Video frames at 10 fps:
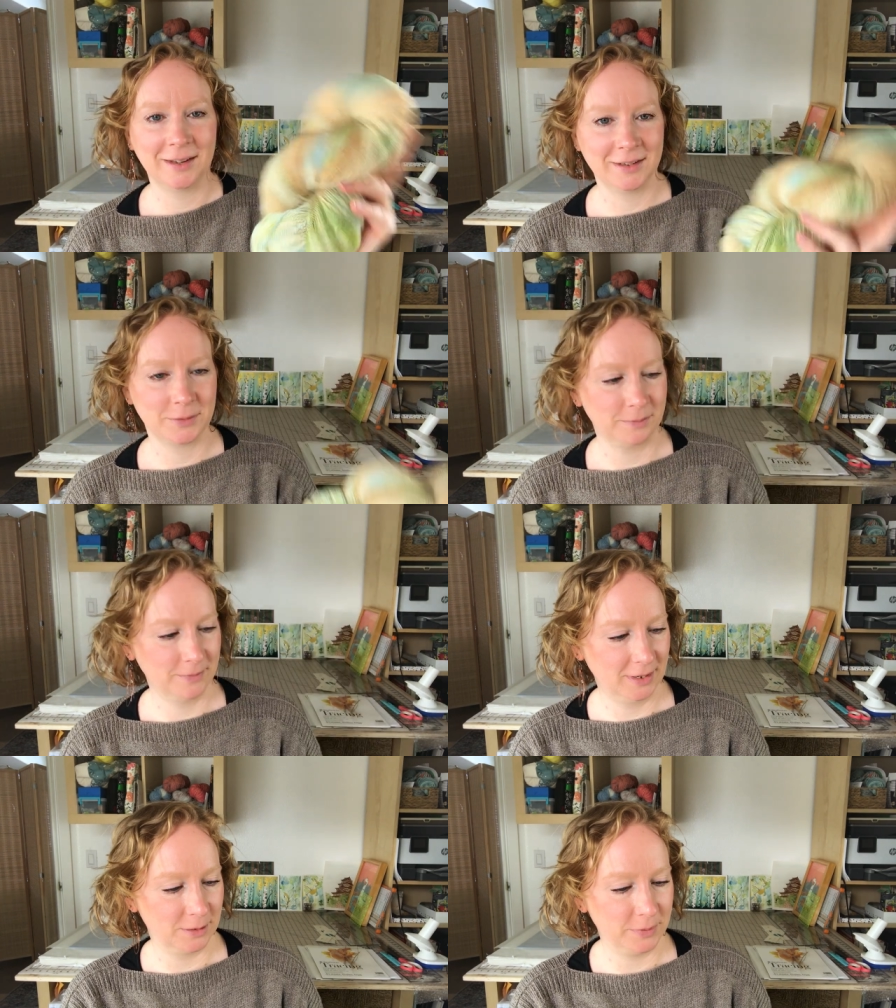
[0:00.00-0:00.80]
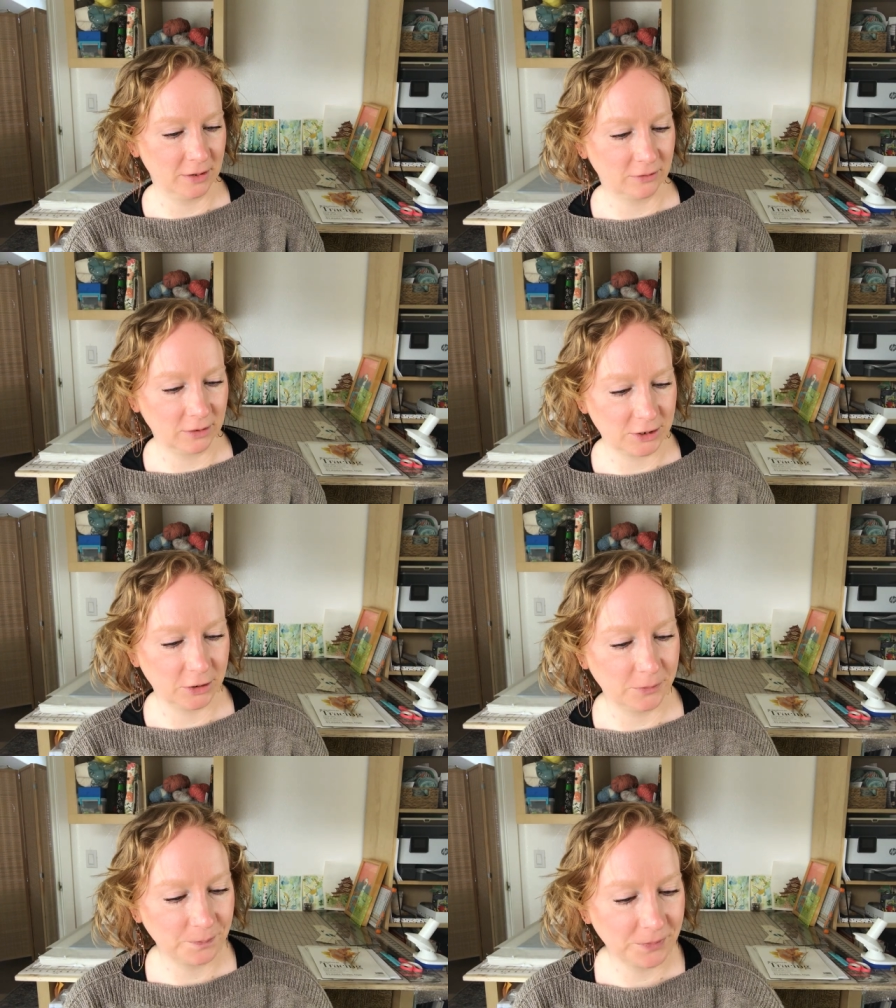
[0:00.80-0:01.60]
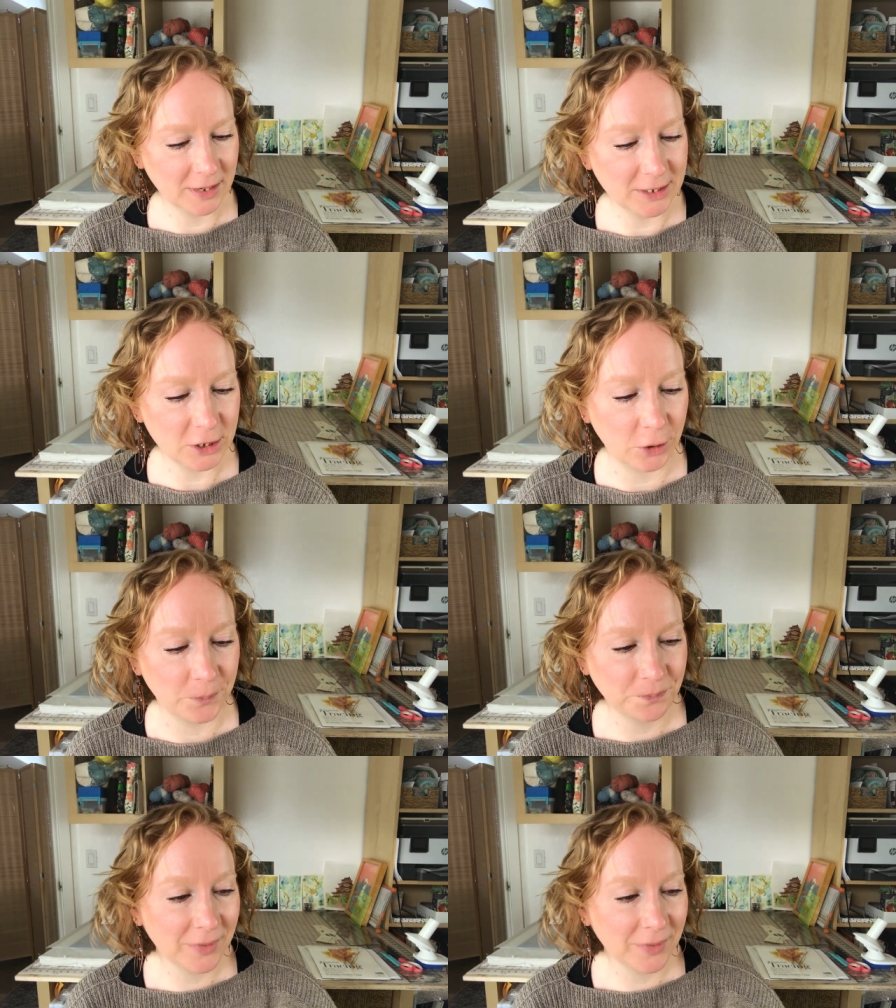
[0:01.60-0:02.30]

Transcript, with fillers: it's it's beautiful too so